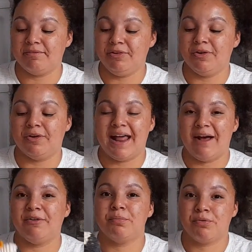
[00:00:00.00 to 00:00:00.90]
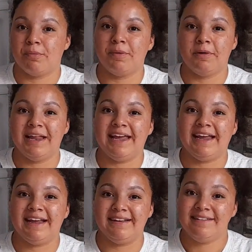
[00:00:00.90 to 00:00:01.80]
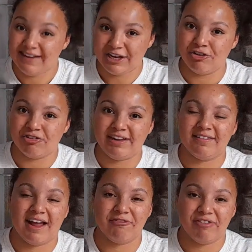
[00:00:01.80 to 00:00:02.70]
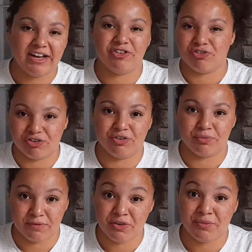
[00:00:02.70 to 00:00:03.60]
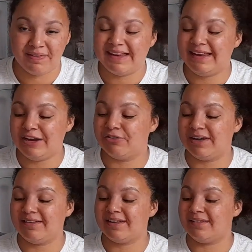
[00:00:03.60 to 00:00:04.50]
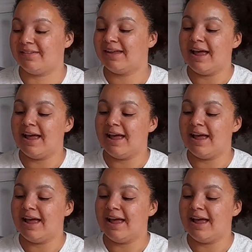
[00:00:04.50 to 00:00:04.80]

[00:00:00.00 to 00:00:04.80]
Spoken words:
known how to properly decrease. I really struggled with doing the decreases.